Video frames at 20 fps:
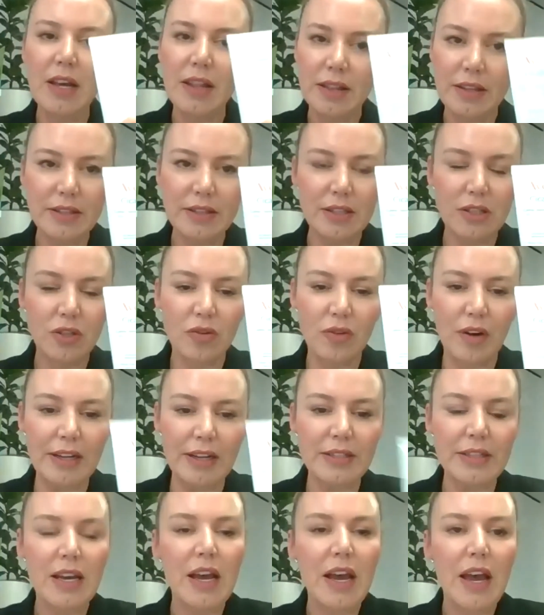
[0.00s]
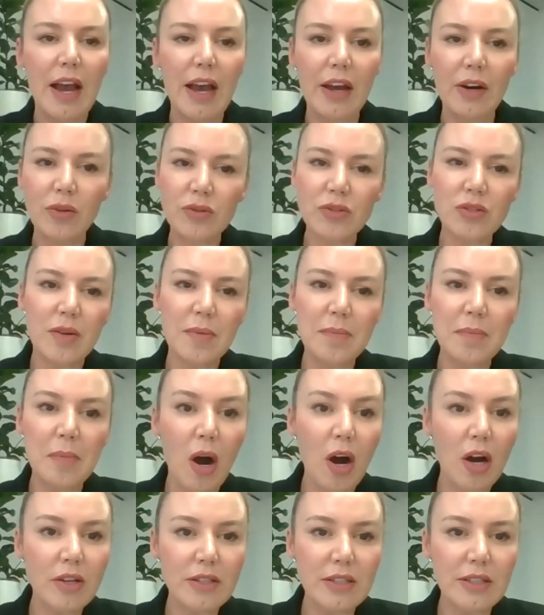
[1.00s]
This is great. And also
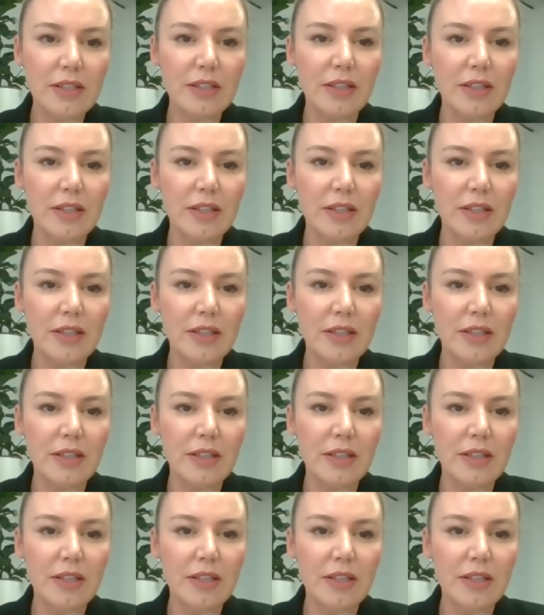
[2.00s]
masks.